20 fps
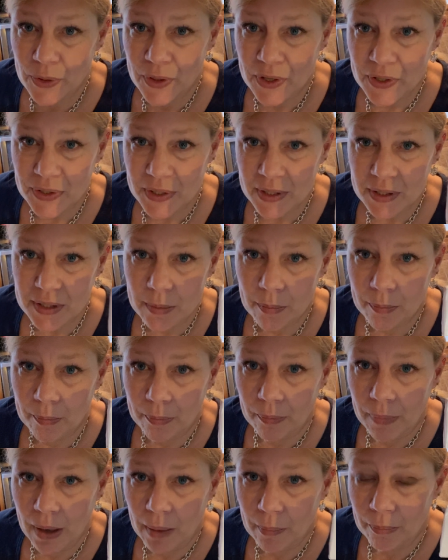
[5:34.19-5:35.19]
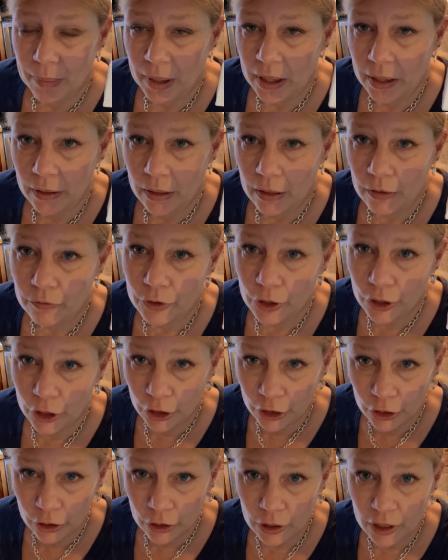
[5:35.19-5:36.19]
this is a bar of
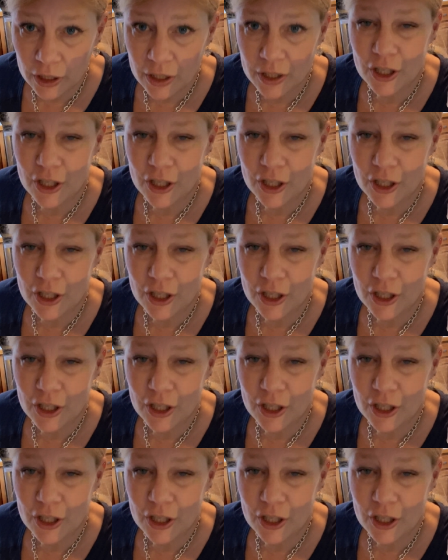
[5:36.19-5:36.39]
Kirk,